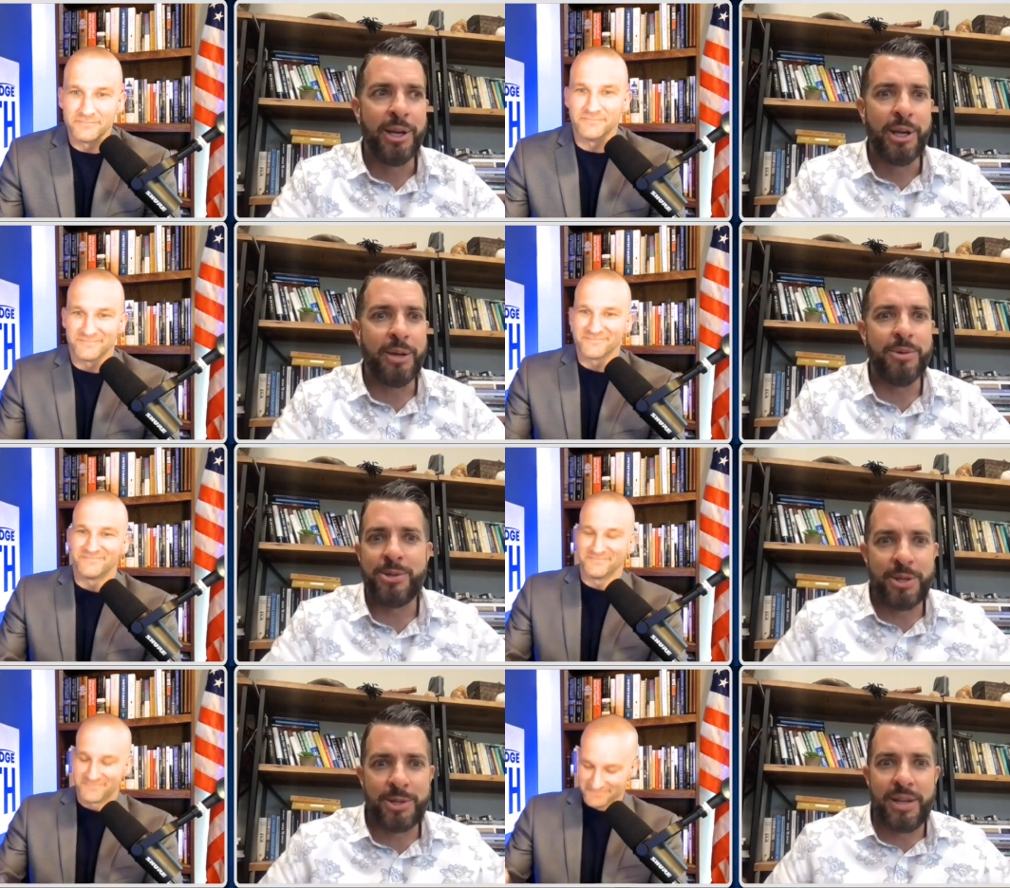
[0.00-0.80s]
Speaker 1: He was
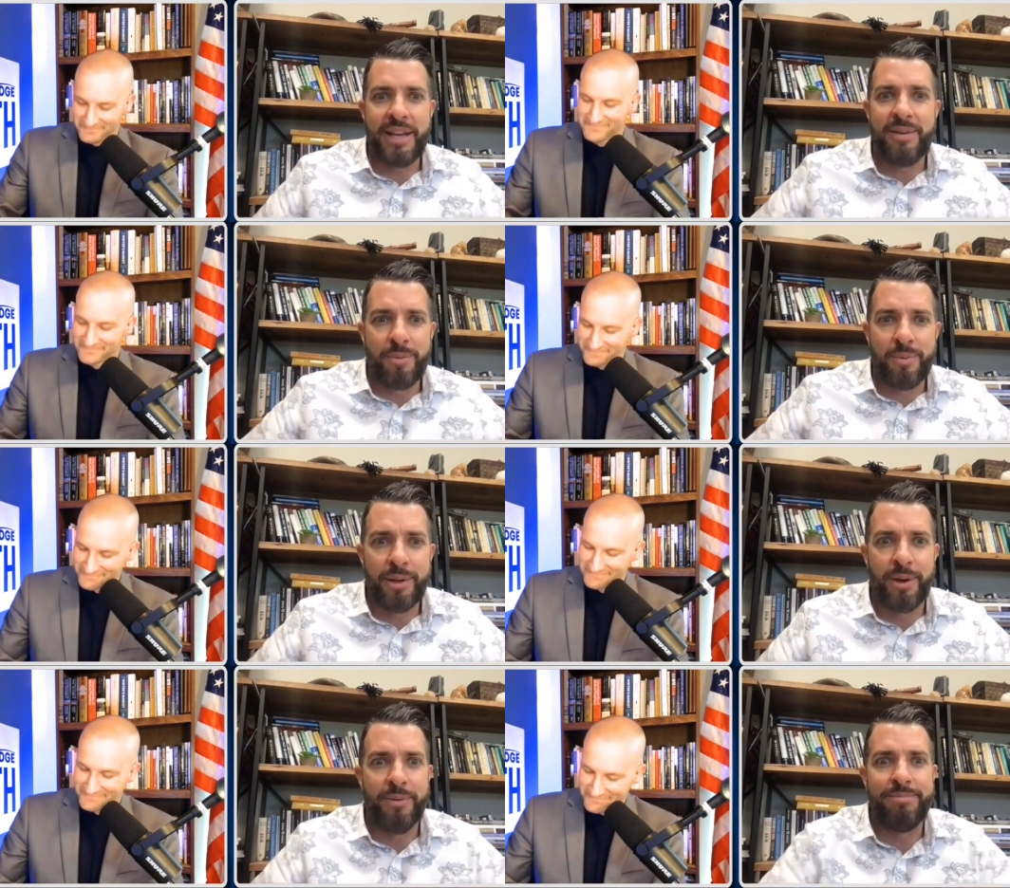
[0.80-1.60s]
just in,
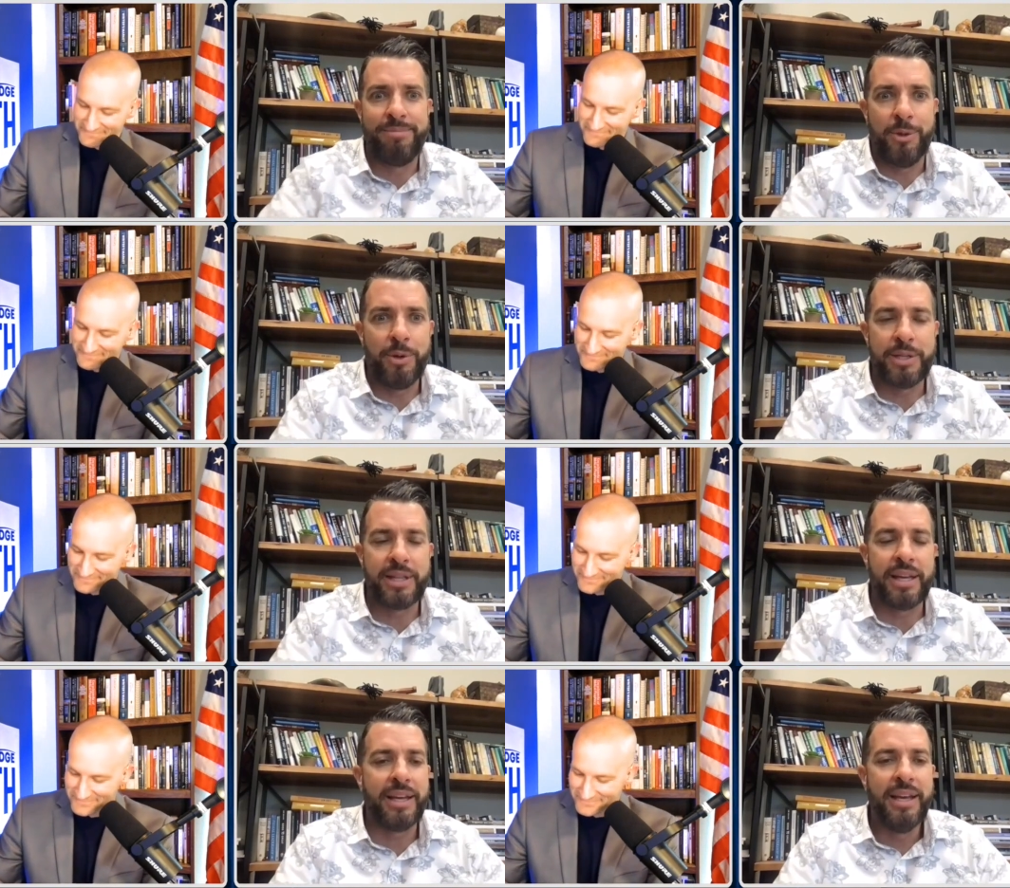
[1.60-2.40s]
doing his
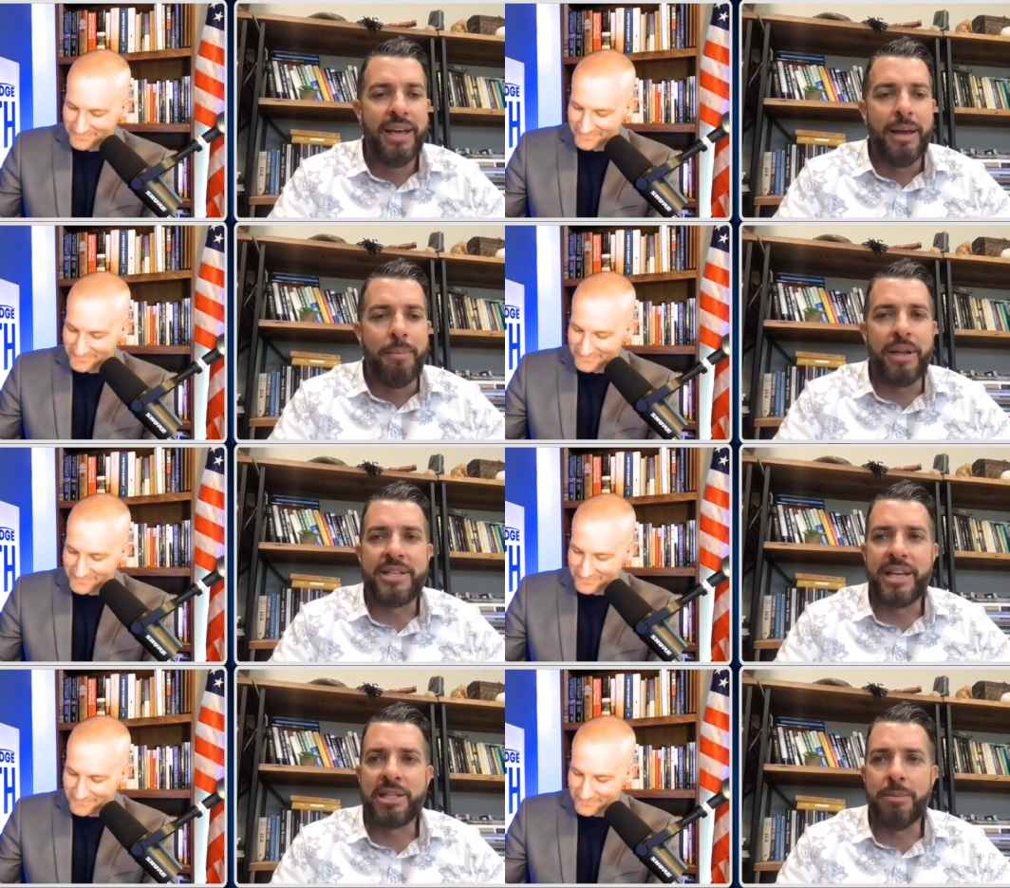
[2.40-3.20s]
thing. But it
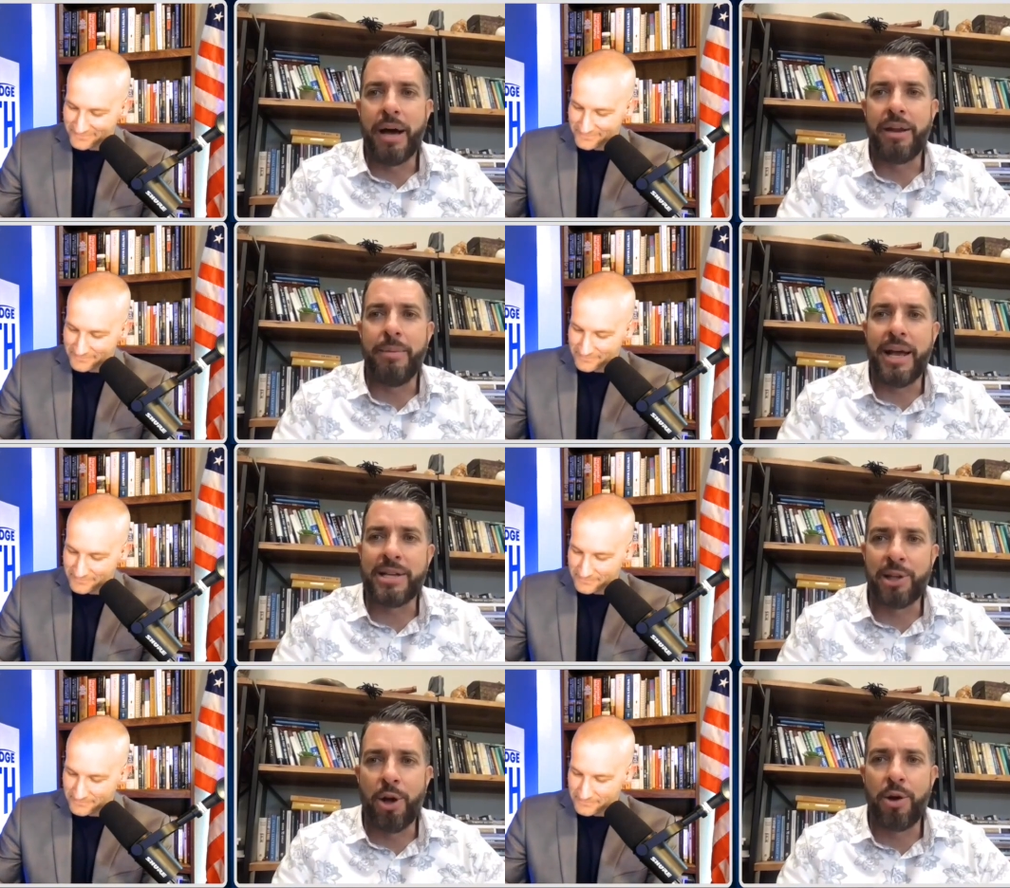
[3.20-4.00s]
says about him,
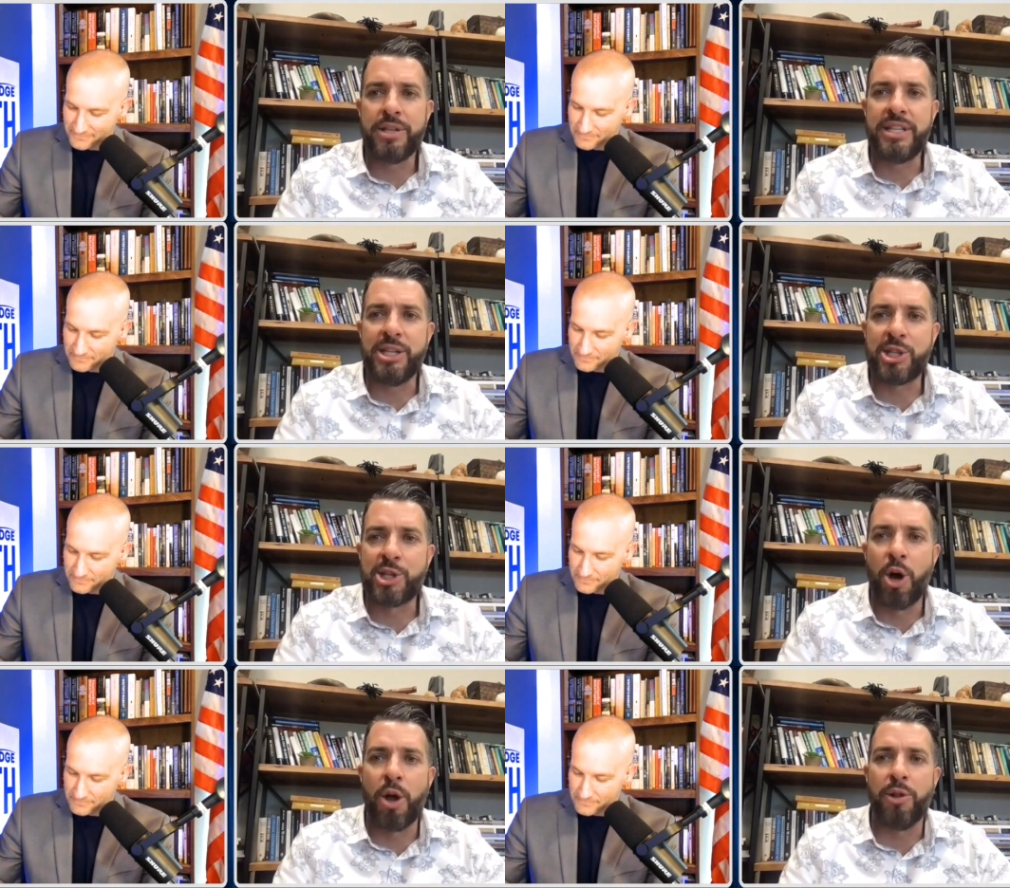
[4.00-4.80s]
as long as he sought the